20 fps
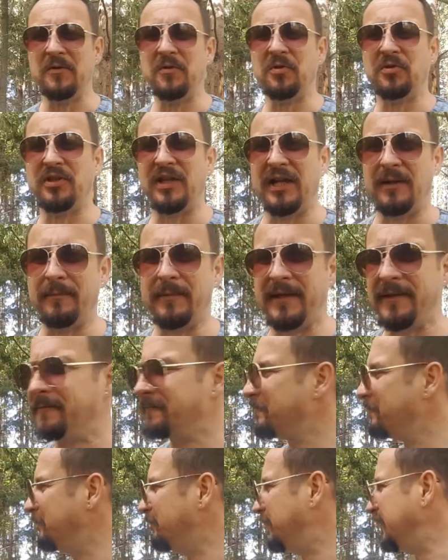you tell me.
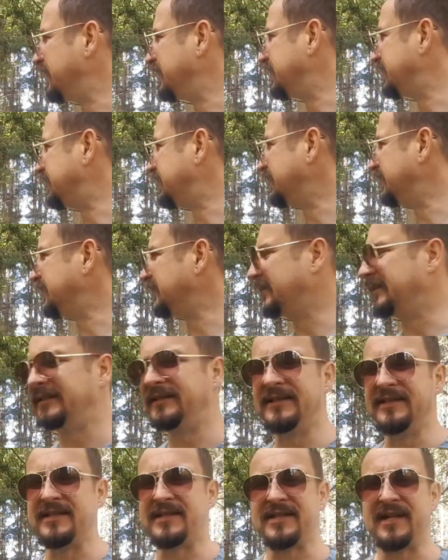But uh,
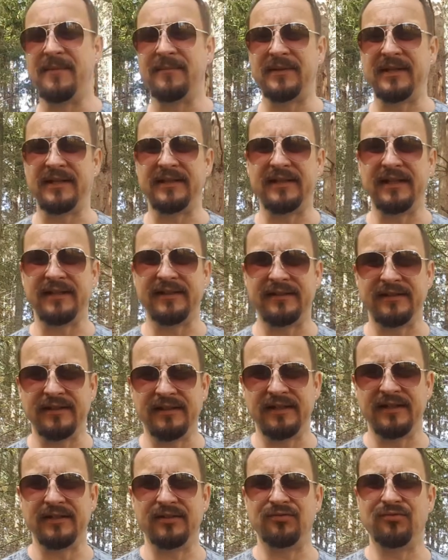it is something that
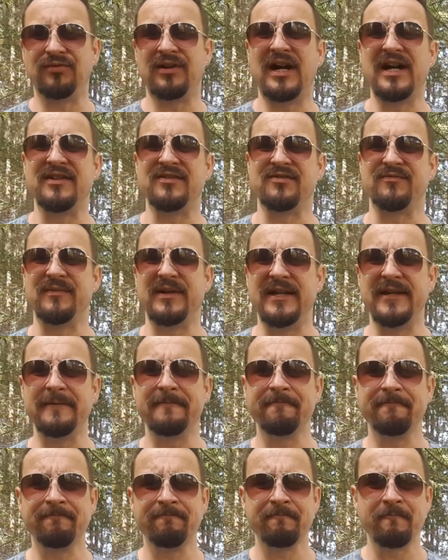uh, drives me.
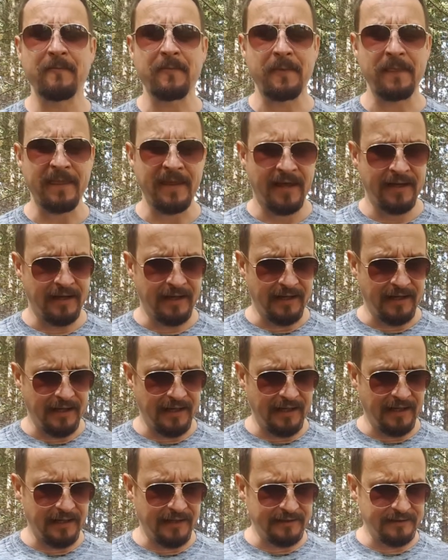
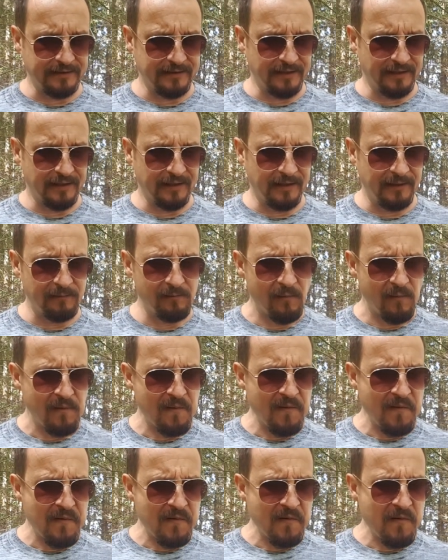And uh,
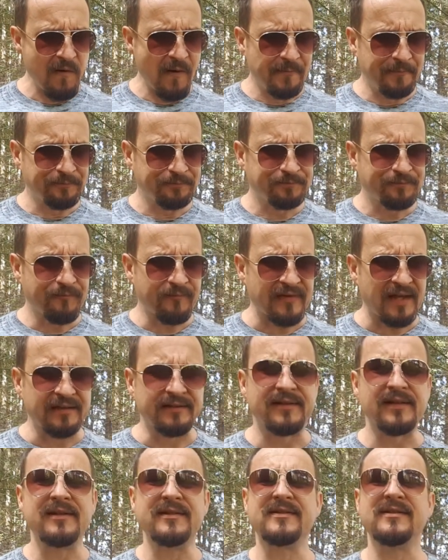
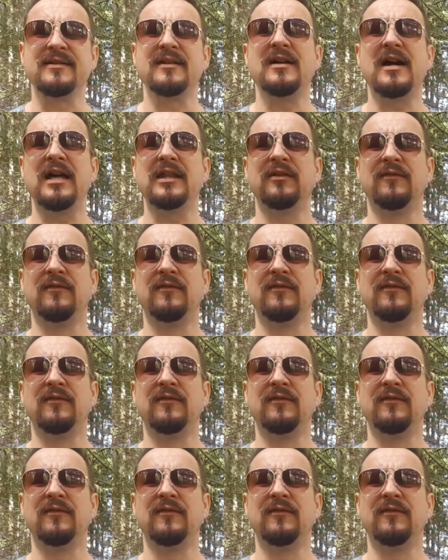there is a lot